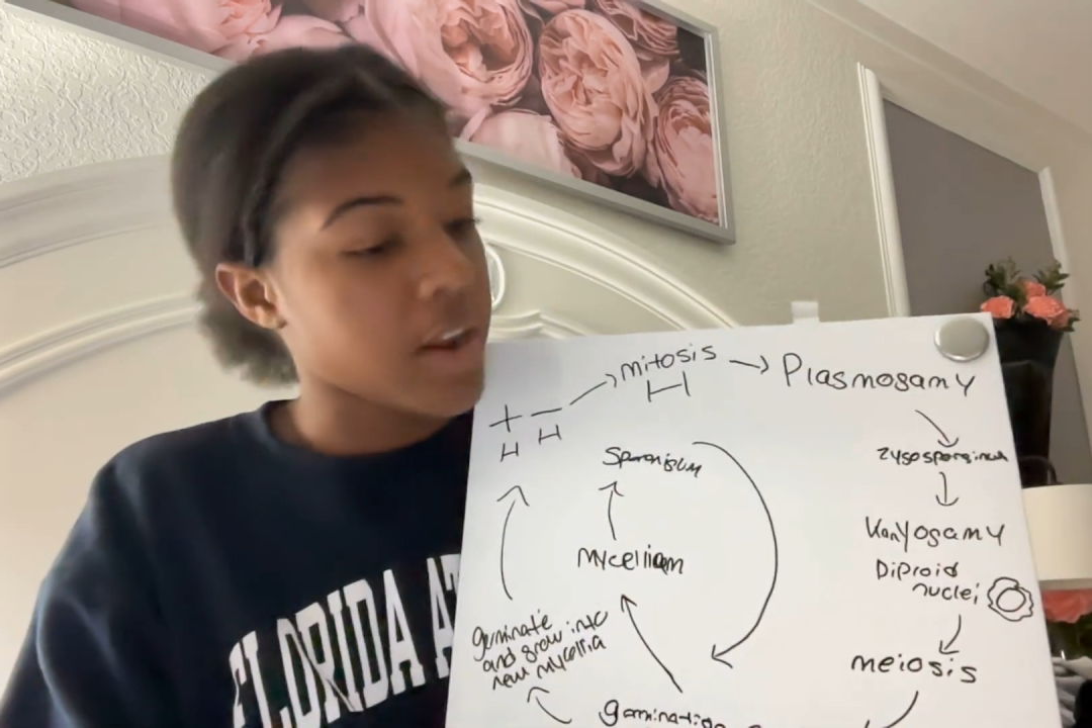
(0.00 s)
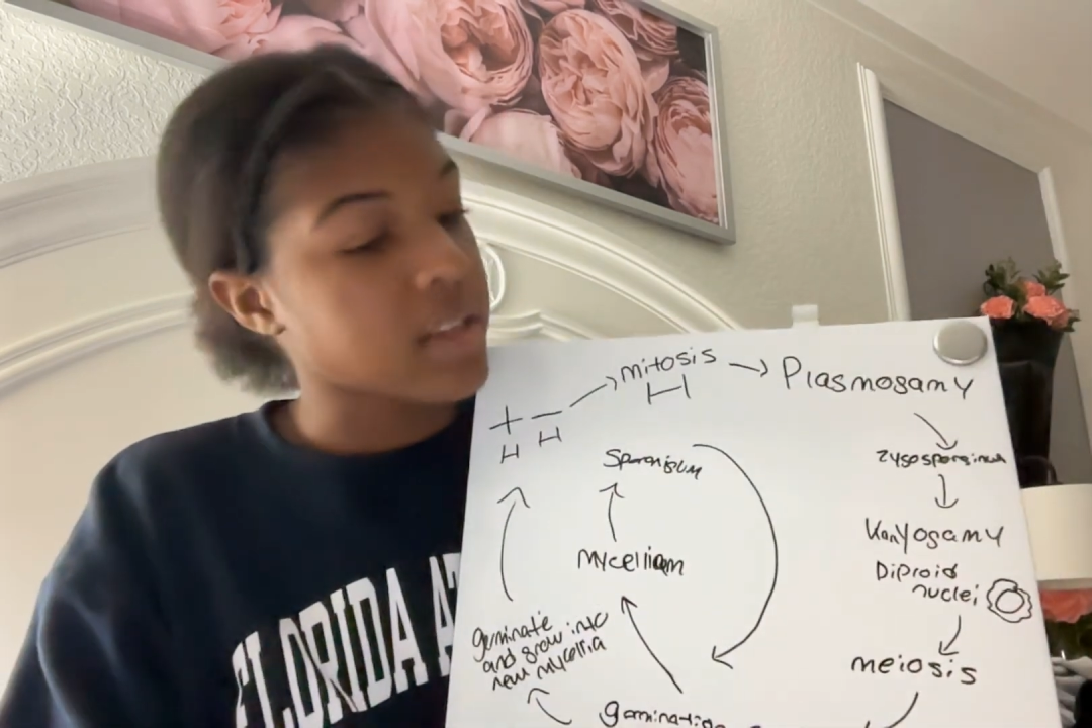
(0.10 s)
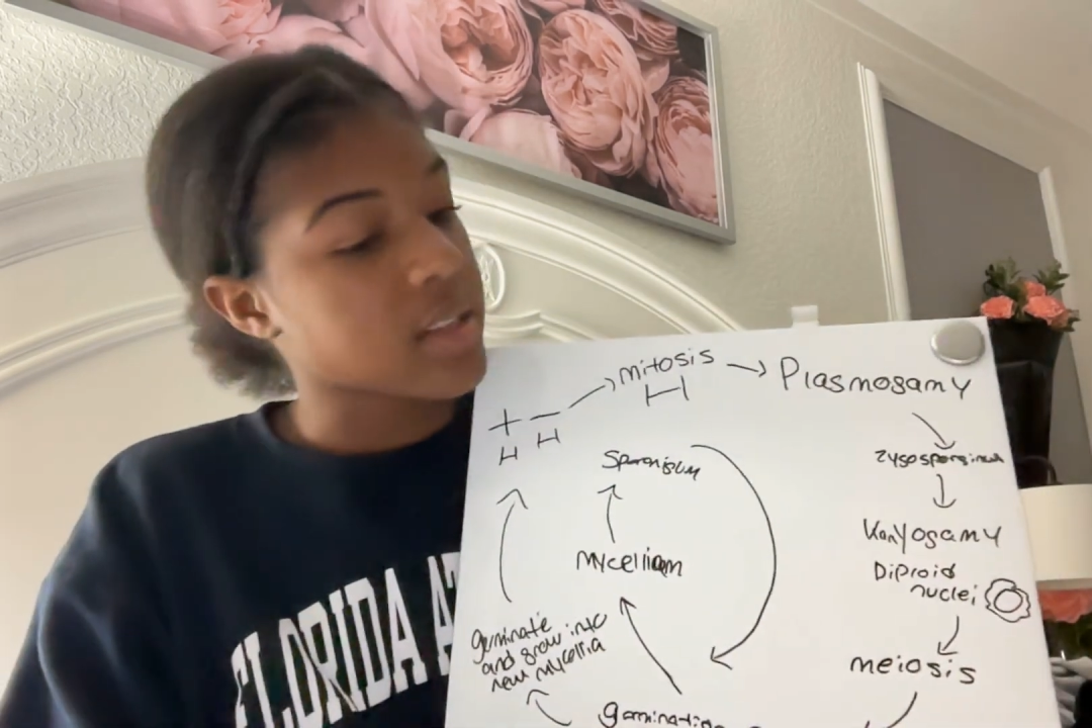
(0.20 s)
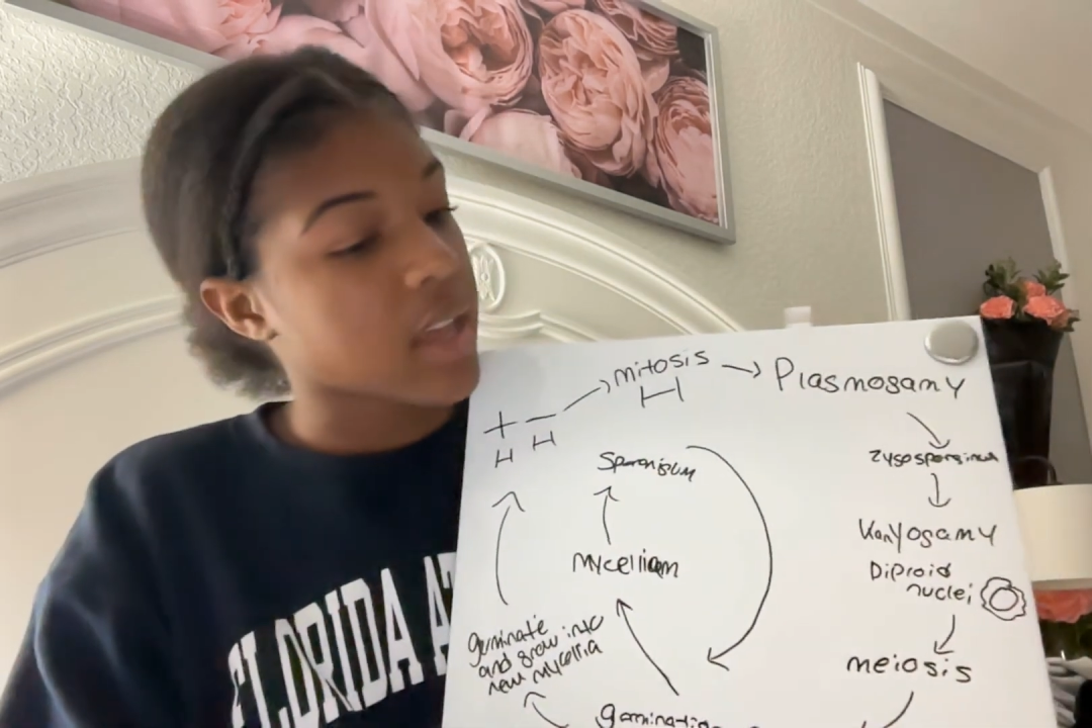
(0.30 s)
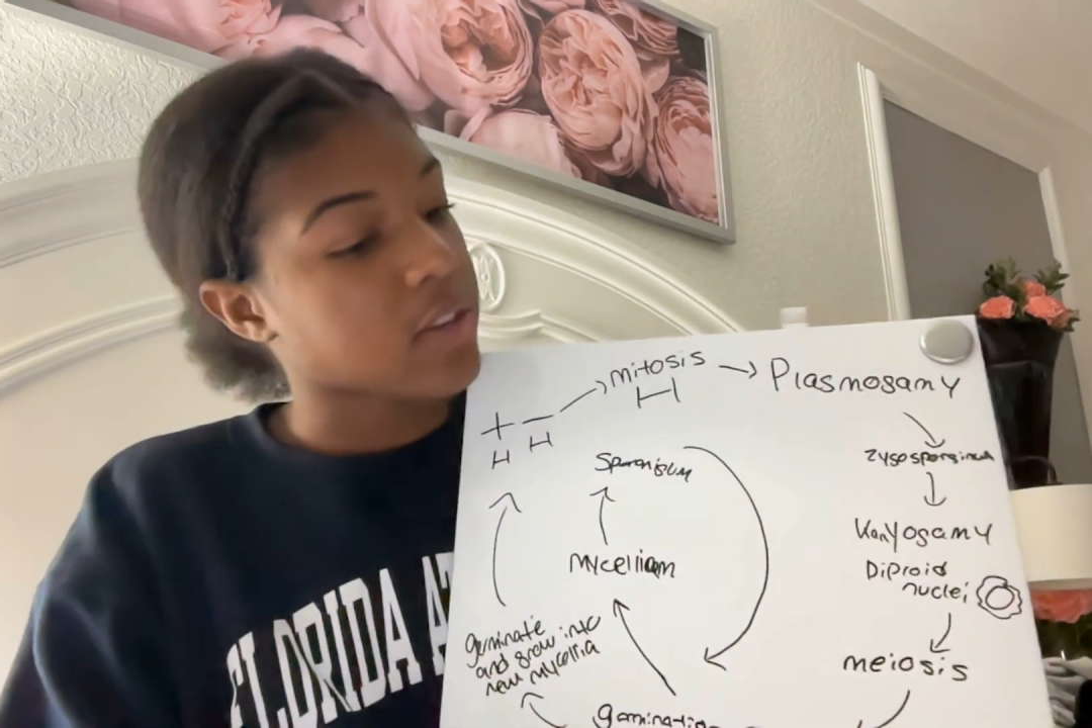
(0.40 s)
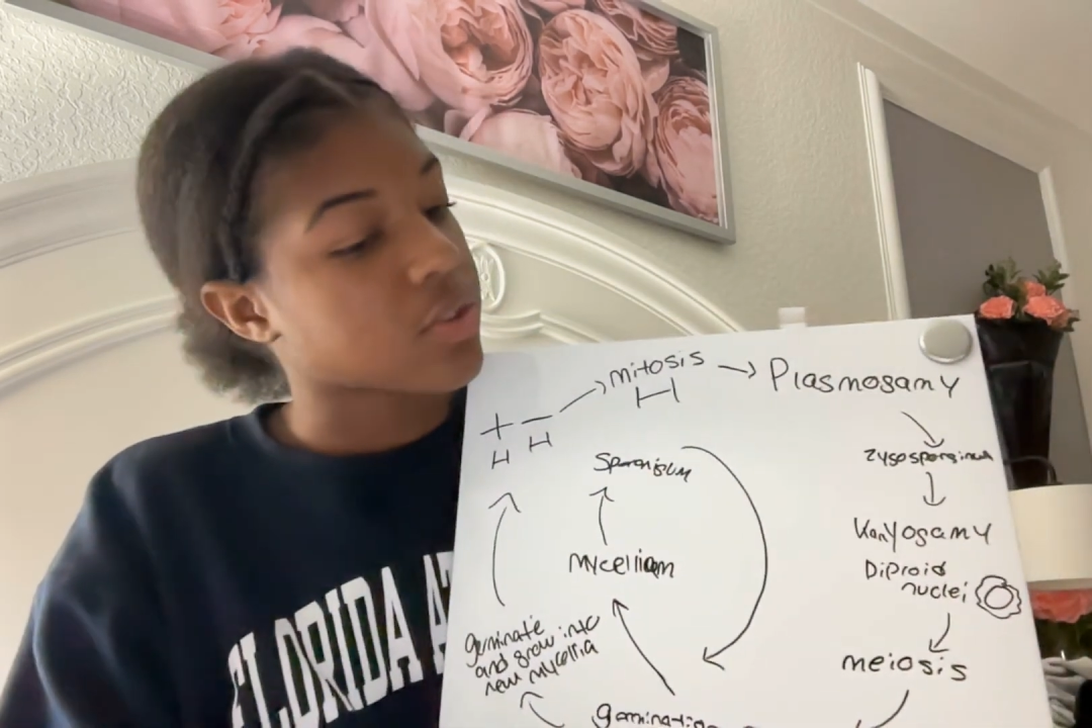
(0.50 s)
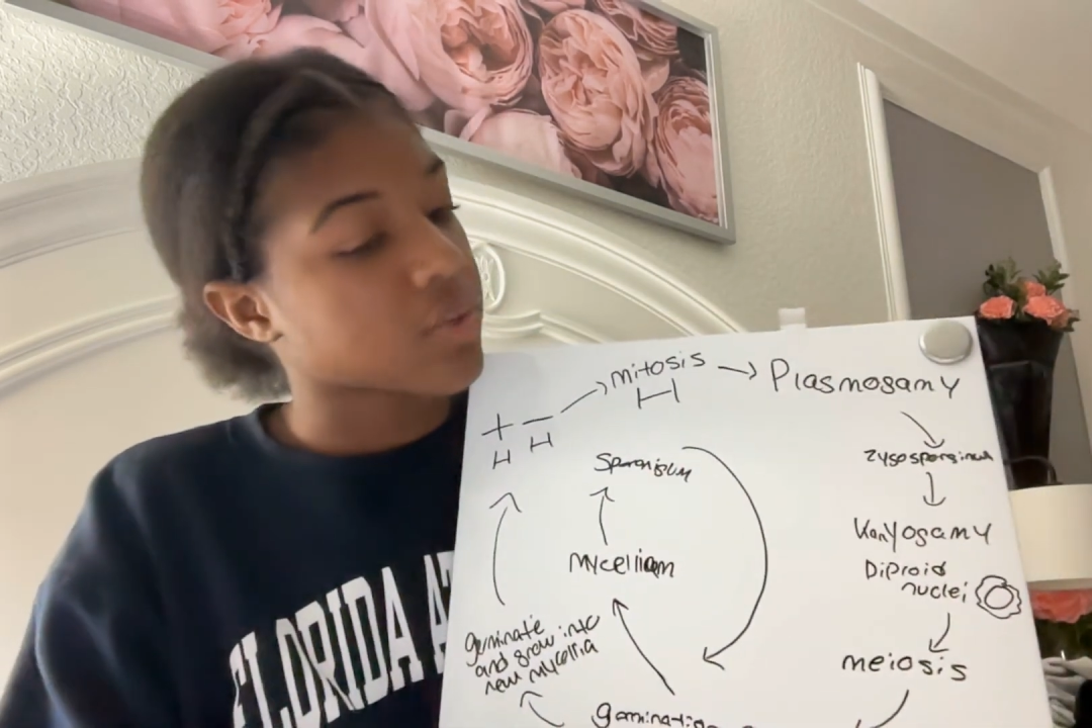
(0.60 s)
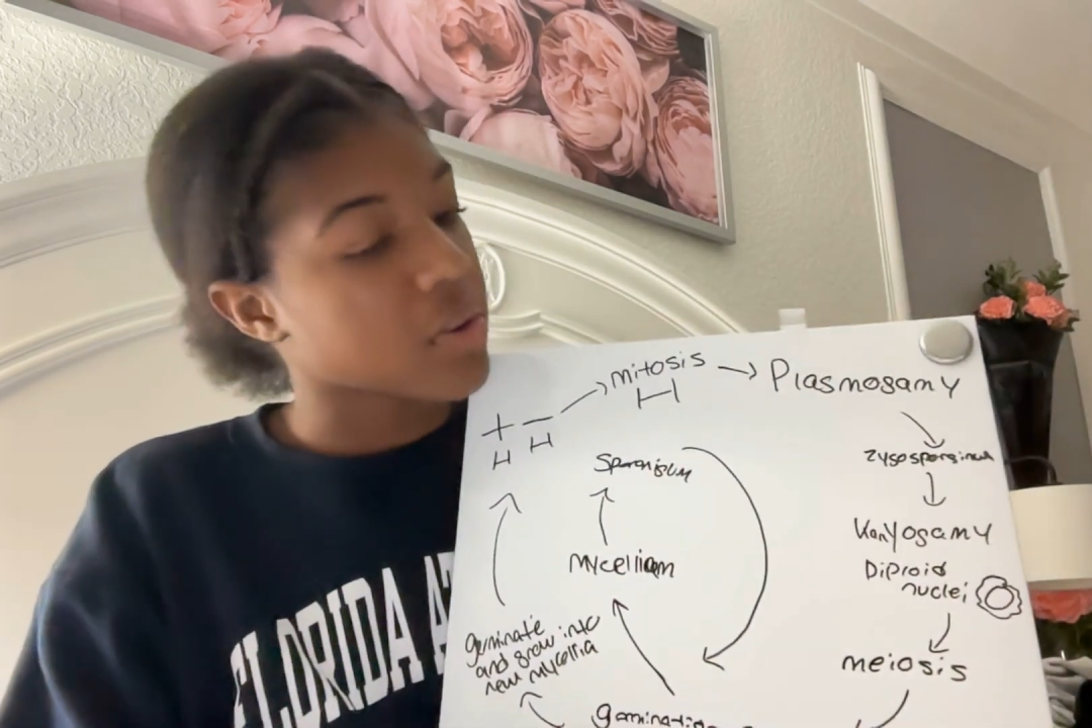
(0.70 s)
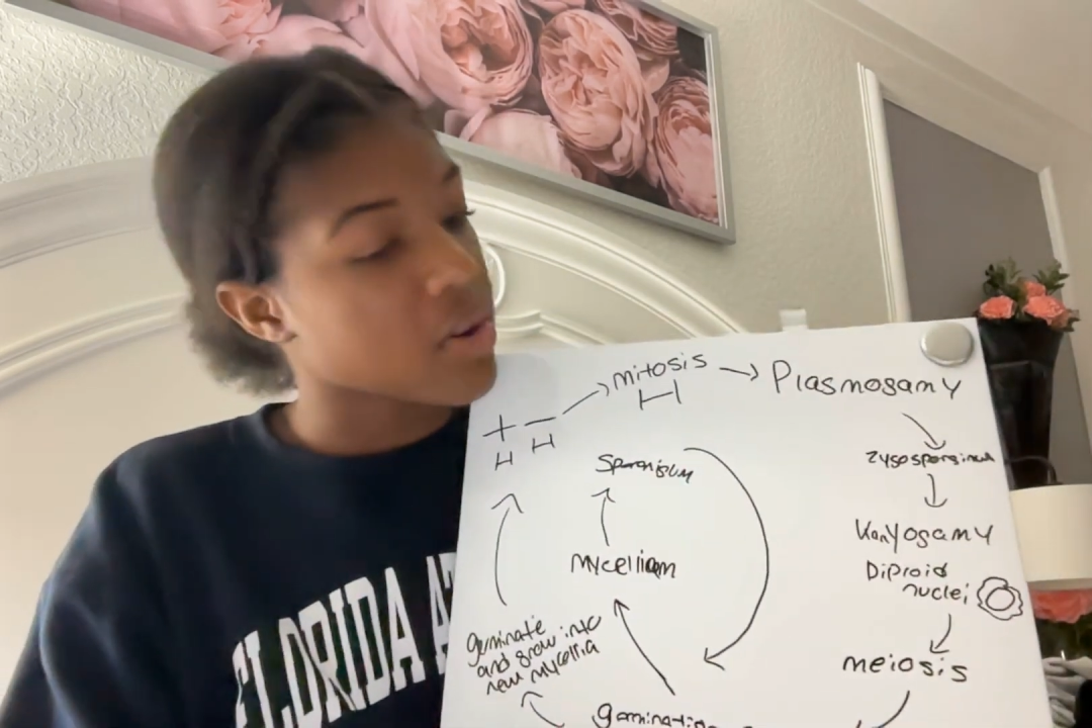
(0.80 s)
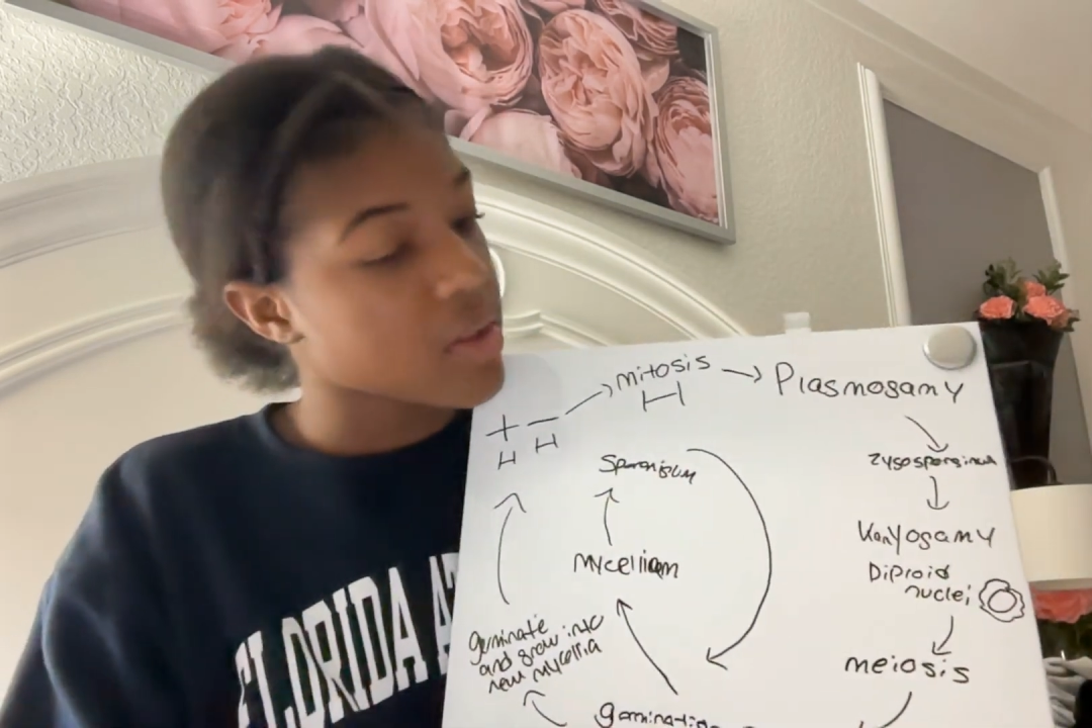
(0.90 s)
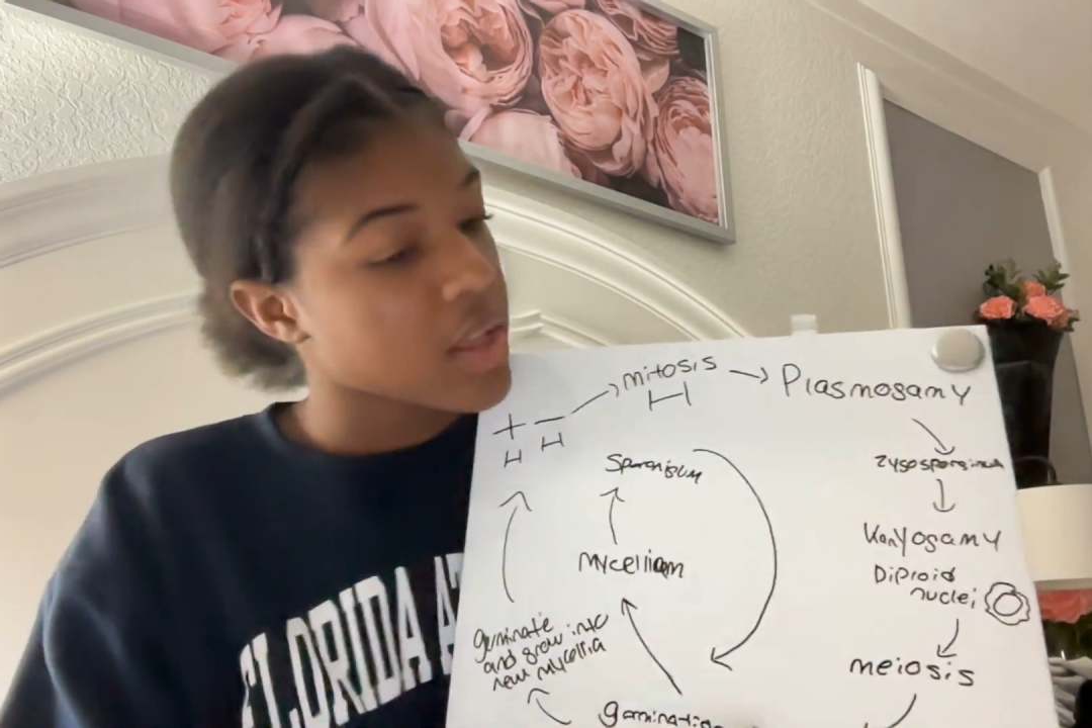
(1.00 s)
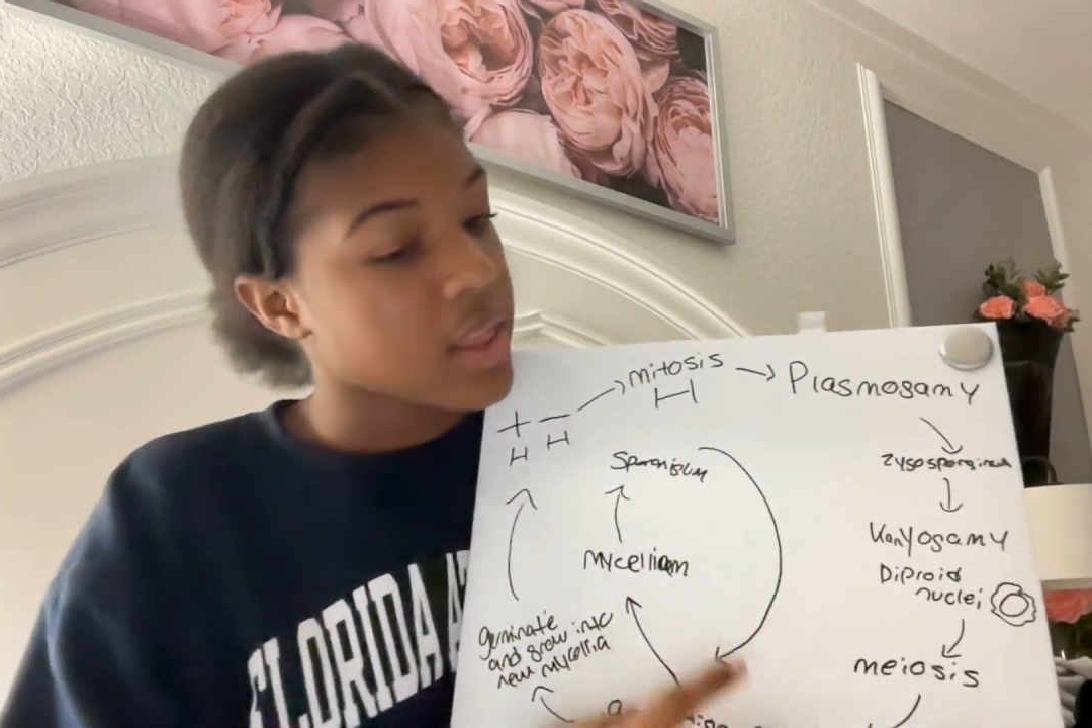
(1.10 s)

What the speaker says: asexual,